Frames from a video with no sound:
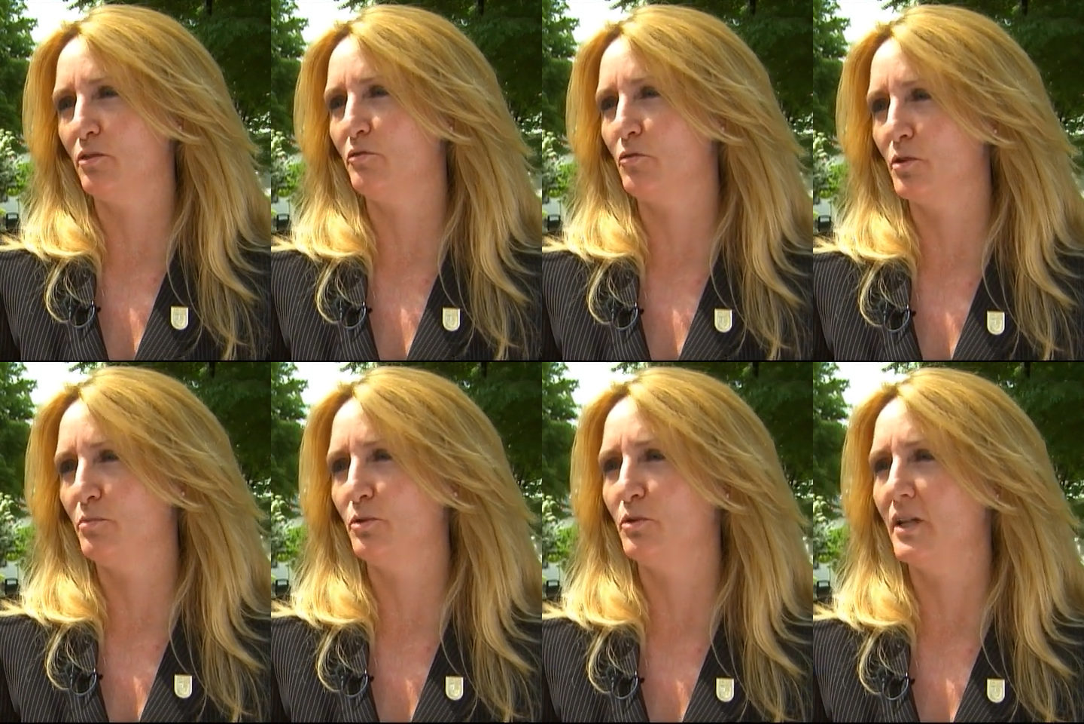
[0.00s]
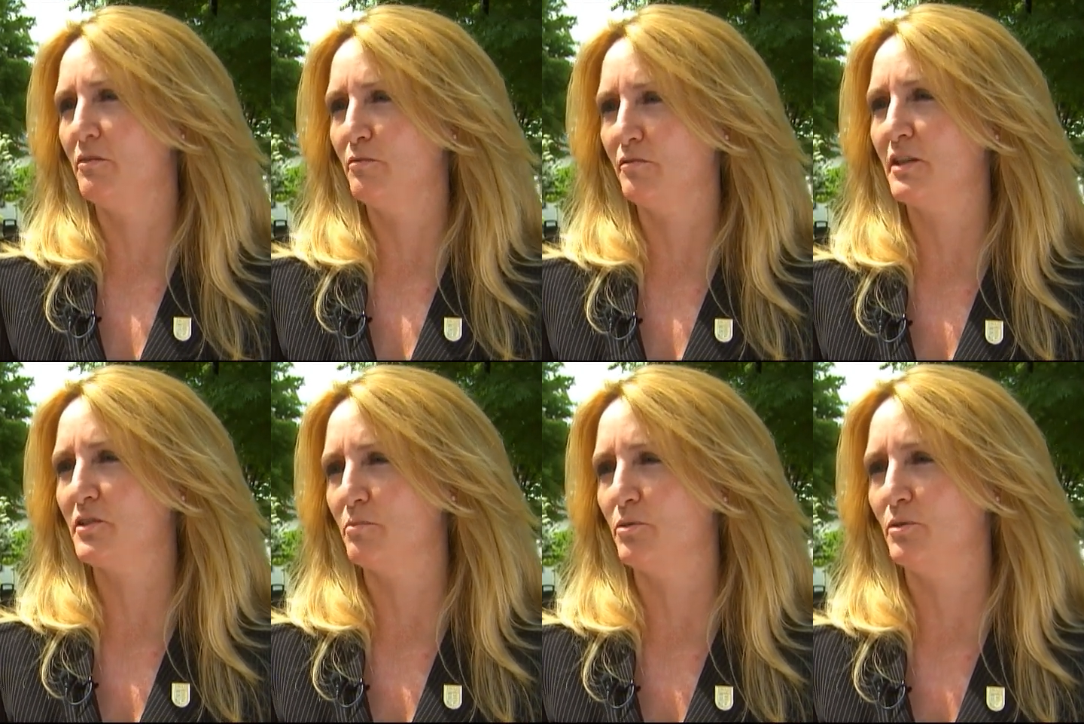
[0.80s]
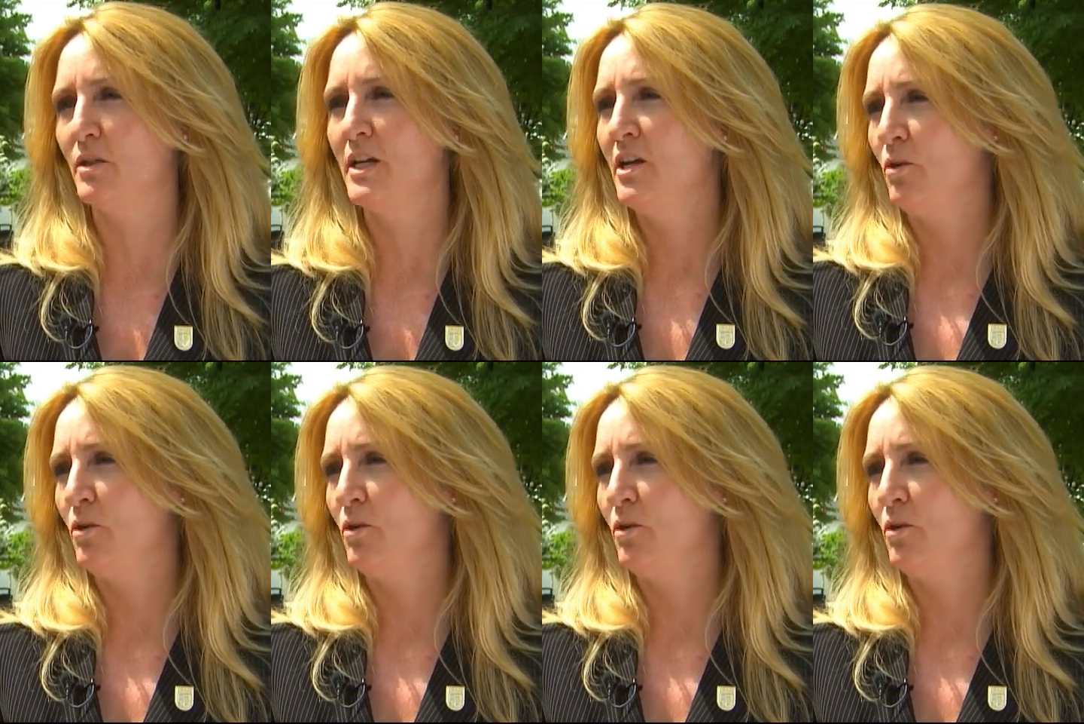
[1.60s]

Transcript: affordable and flexible